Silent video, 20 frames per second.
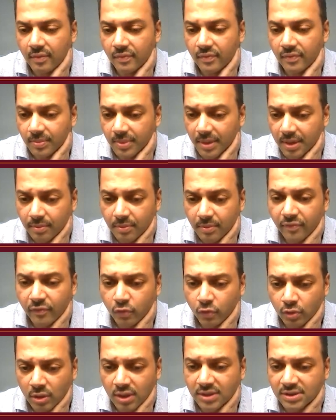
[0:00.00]
will become the
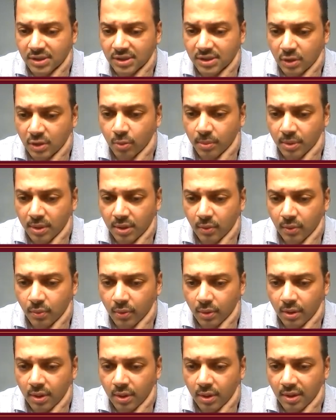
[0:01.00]
fourth largest economy in the
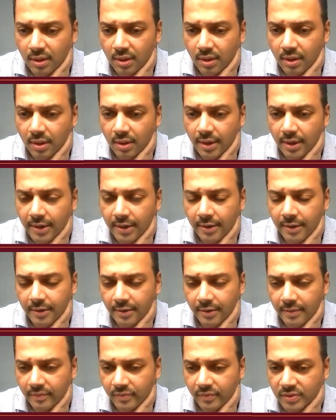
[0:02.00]
world, and
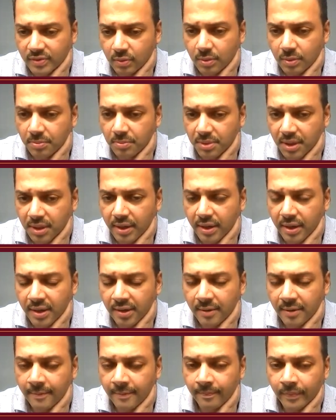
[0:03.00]
which will be
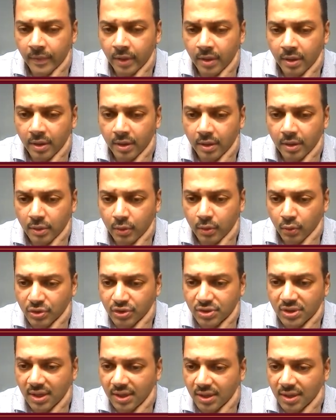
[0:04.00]
behind
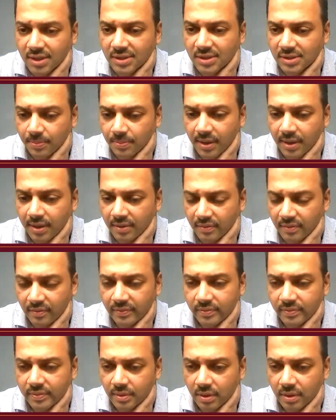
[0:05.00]
US, China, and Japan,
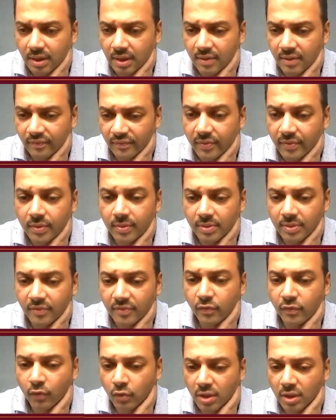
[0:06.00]
and we will be
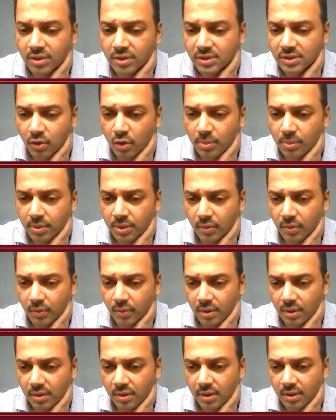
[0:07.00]
the fourth largest economy in the
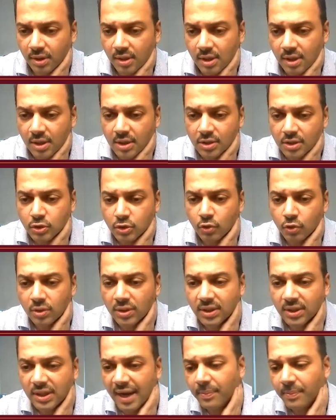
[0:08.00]
world.
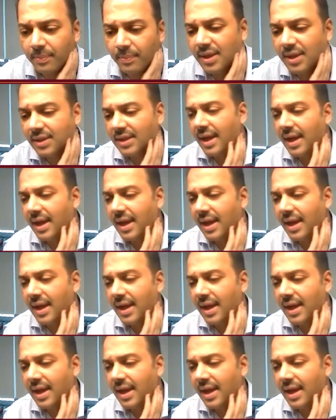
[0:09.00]
So that being